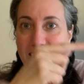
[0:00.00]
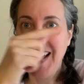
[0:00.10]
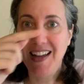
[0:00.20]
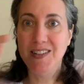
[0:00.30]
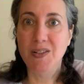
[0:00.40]

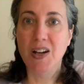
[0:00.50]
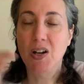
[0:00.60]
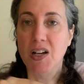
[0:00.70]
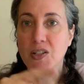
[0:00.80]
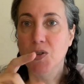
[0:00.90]
and
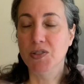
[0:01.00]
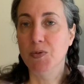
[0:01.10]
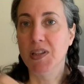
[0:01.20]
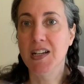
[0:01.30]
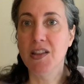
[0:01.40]
you hold it
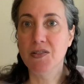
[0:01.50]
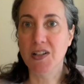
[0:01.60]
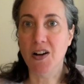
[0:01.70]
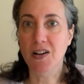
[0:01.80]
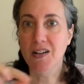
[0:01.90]
with another
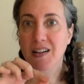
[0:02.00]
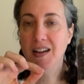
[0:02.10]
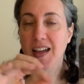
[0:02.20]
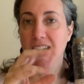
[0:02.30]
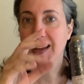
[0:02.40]
yarn
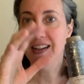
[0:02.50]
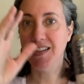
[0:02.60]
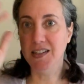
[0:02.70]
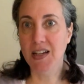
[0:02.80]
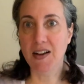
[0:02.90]
and
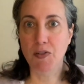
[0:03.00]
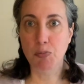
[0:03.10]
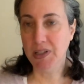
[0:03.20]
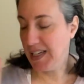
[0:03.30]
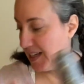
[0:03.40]
you gotta have a
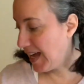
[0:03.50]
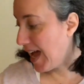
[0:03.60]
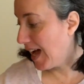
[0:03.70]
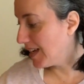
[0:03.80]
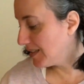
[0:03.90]
bling
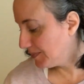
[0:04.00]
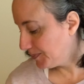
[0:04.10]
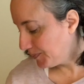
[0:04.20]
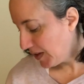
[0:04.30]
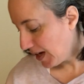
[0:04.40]
hat.
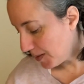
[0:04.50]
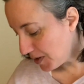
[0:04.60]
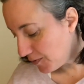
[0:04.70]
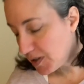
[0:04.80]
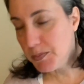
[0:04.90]
I'm not
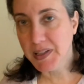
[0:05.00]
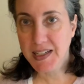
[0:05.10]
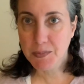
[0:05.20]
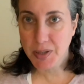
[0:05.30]
a very bling